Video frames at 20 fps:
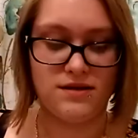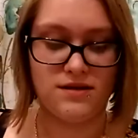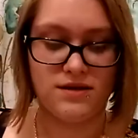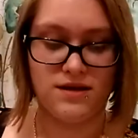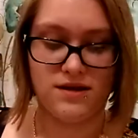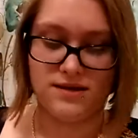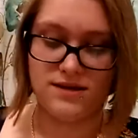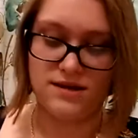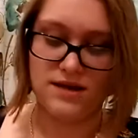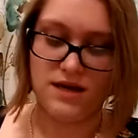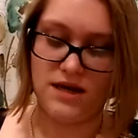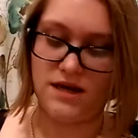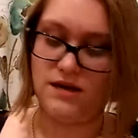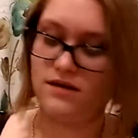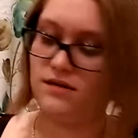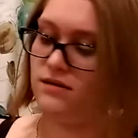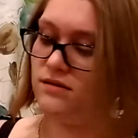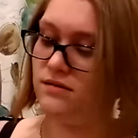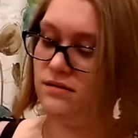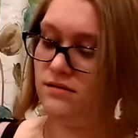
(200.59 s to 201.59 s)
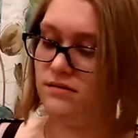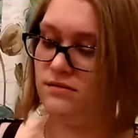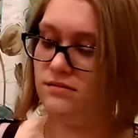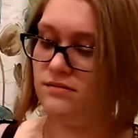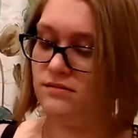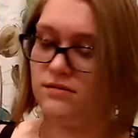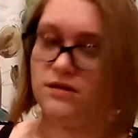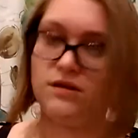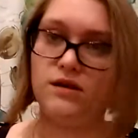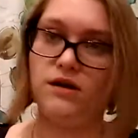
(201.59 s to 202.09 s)
Because, like,
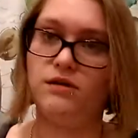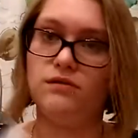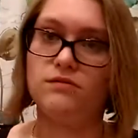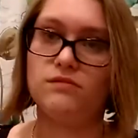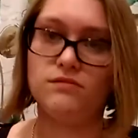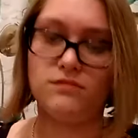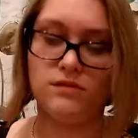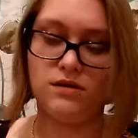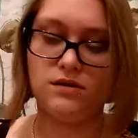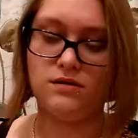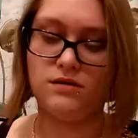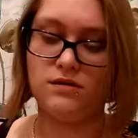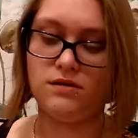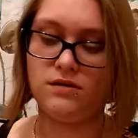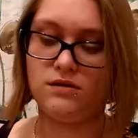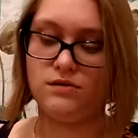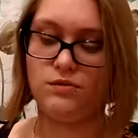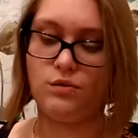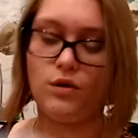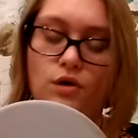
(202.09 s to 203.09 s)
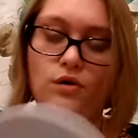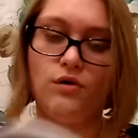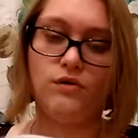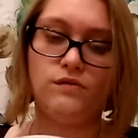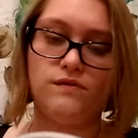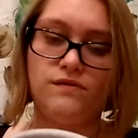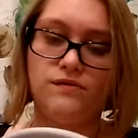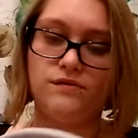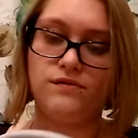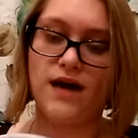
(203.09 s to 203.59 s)
you know,
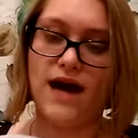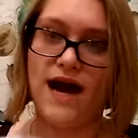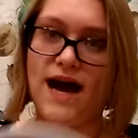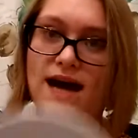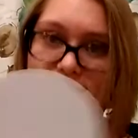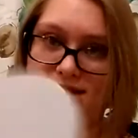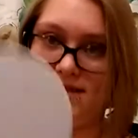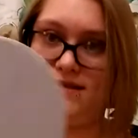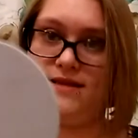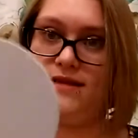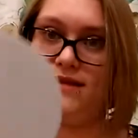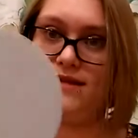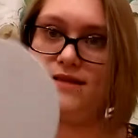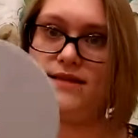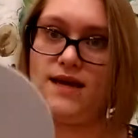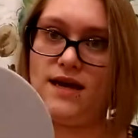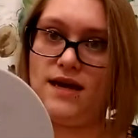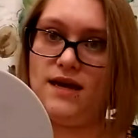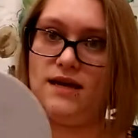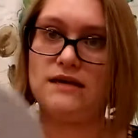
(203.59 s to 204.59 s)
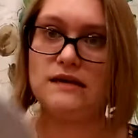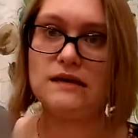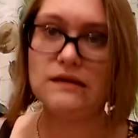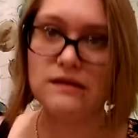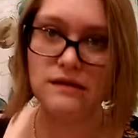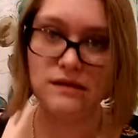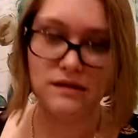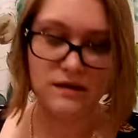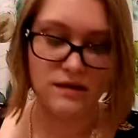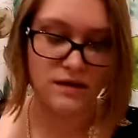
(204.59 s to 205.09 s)
Grove has this thing
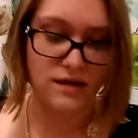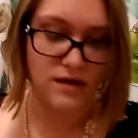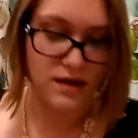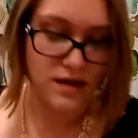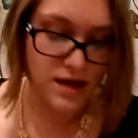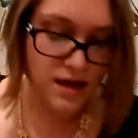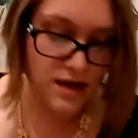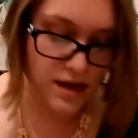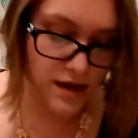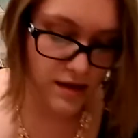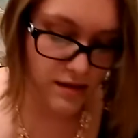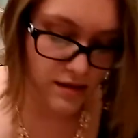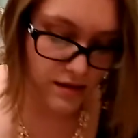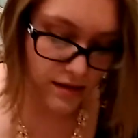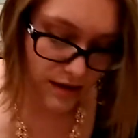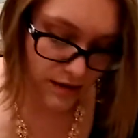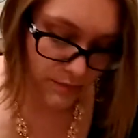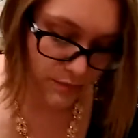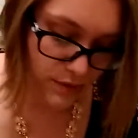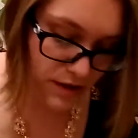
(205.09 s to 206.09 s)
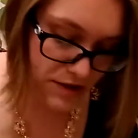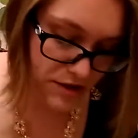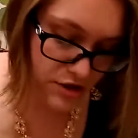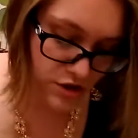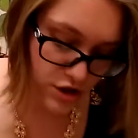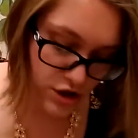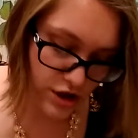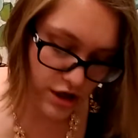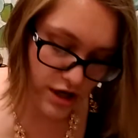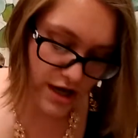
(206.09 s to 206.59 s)
in their
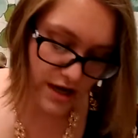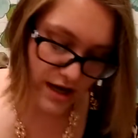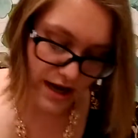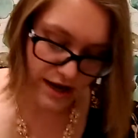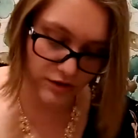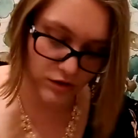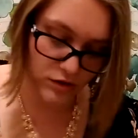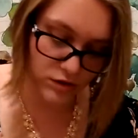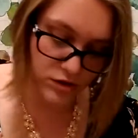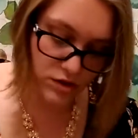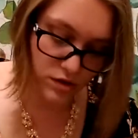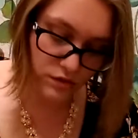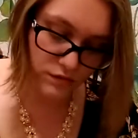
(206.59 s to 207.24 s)
plunger, and I looked